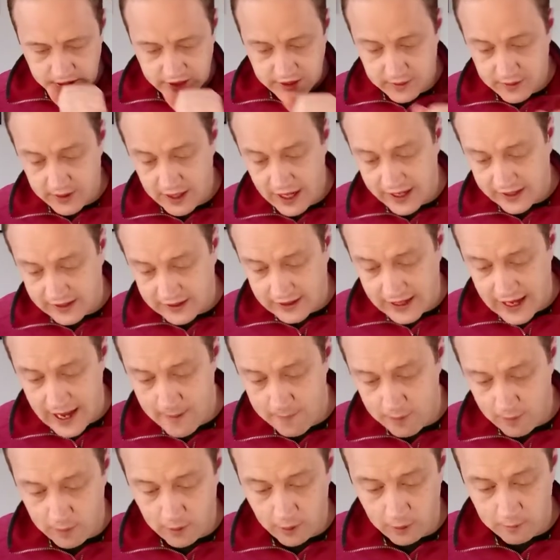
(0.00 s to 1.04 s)
Select
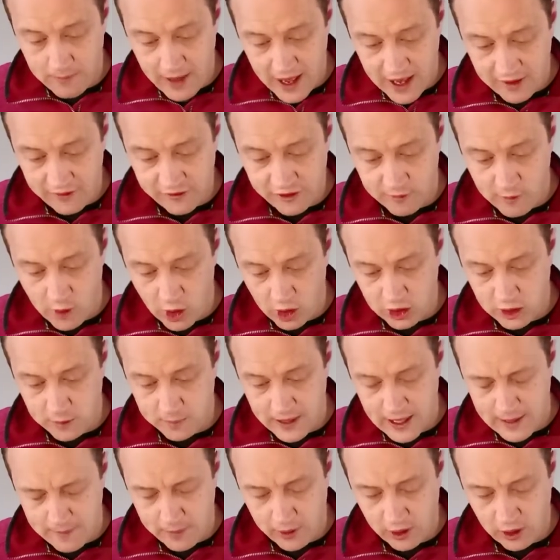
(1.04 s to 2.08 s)
capable men from all the
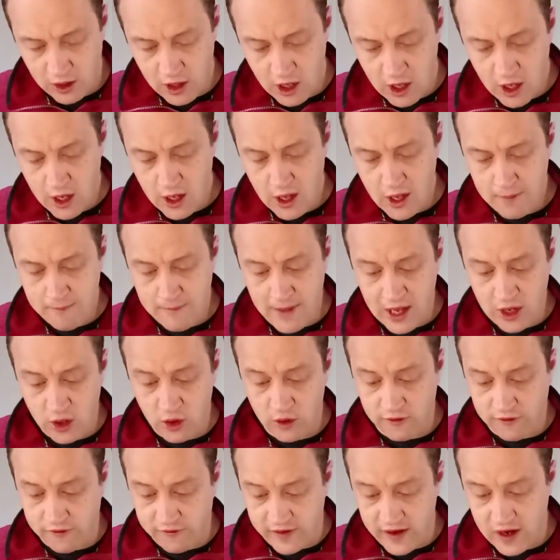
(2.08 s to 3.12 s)
people, men
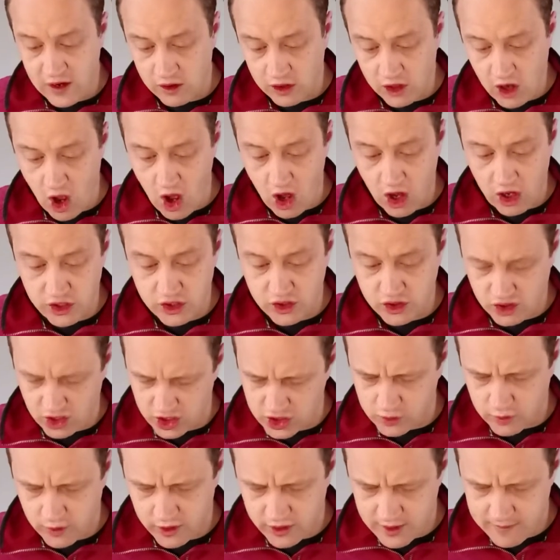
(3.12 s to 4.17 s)
who fear God,
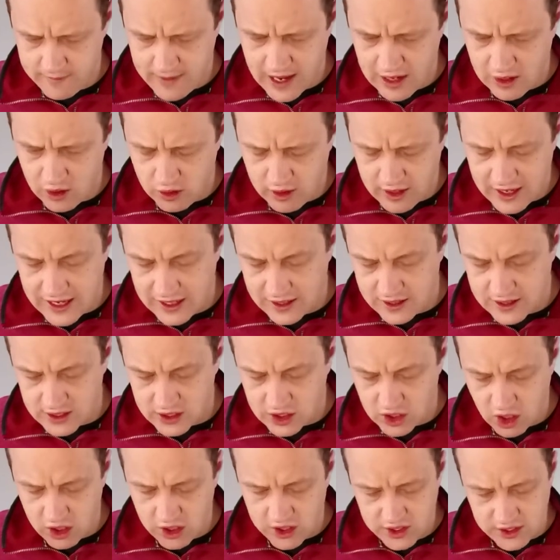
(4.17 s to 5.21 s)
trustworthy men who hate
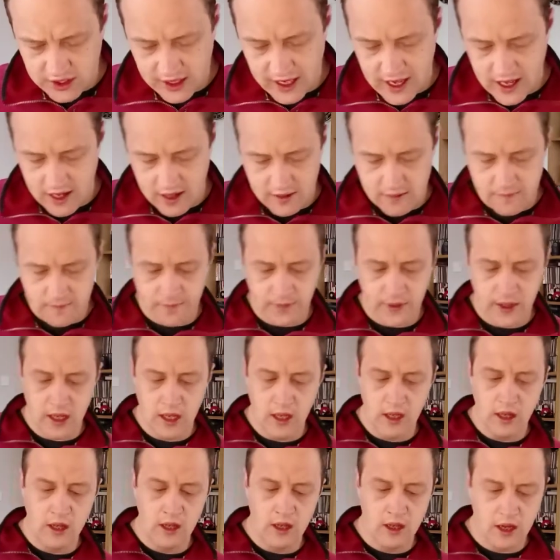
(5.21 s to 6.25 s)
dishonest gain.
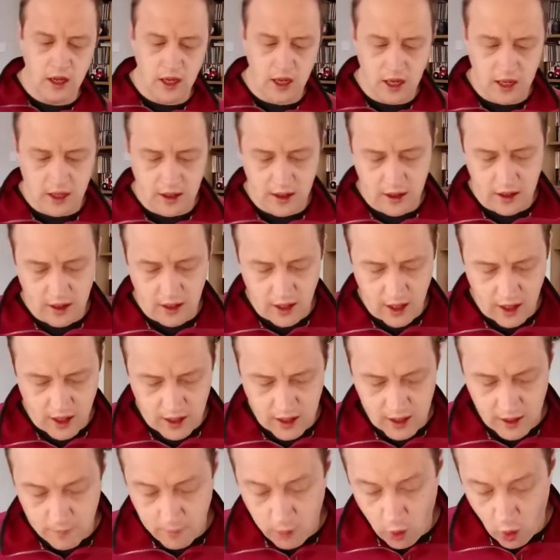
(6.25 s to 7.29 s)
Uh,
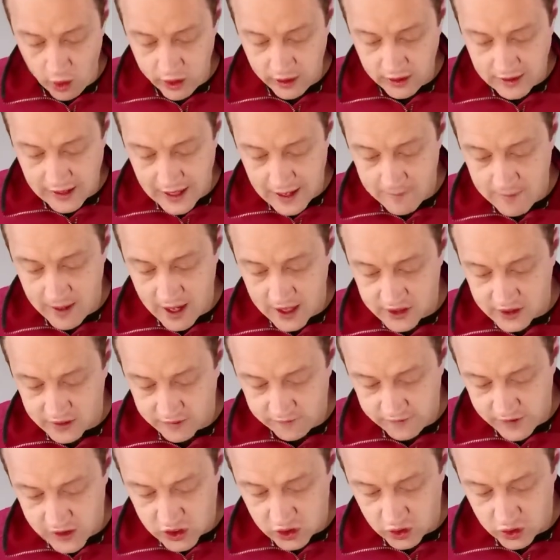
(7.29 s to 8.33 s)
and appoint them as
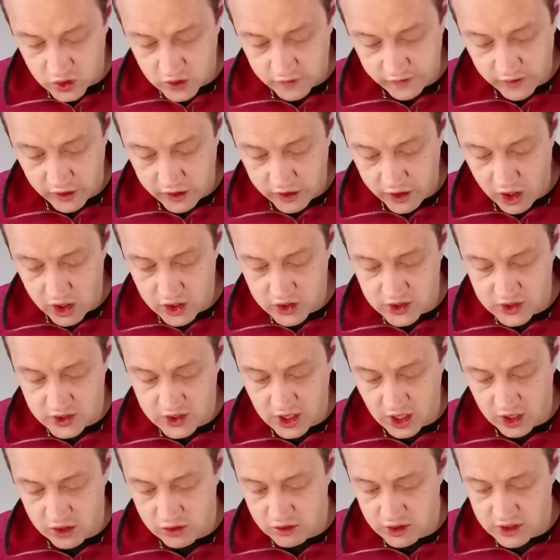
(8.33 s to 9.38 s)
officials over thousands,
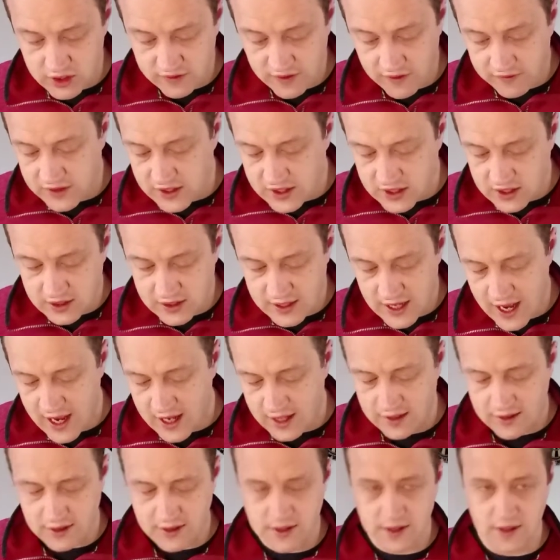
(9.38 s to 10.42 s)
hundreds, fifties, and
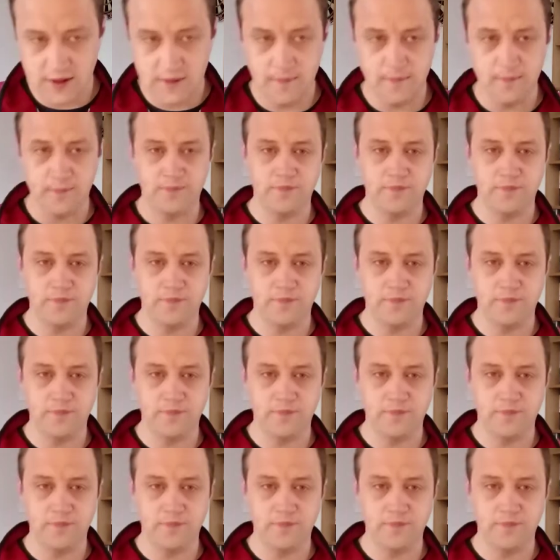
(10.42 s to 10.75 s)
tens